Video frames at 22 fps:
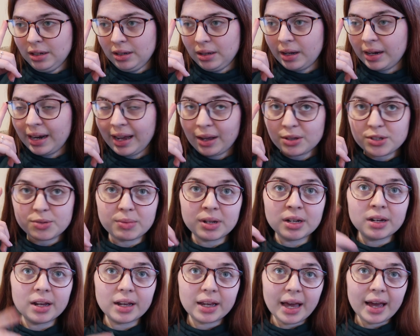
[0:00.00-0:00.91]

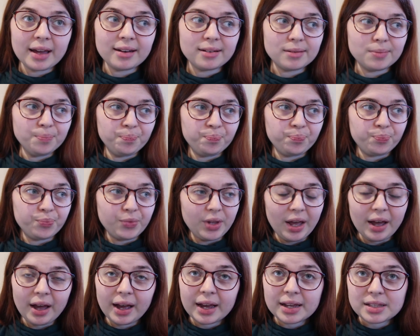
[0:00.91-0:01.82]
announcement again
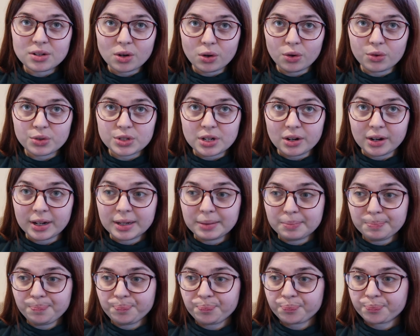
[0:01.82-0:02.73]
at 8 o'clock
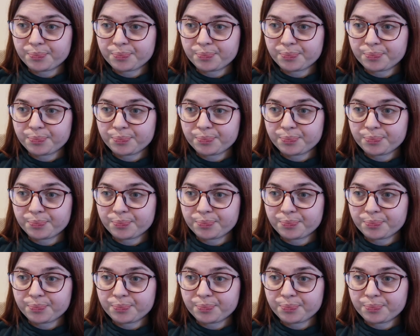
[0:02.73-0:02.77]
tonight,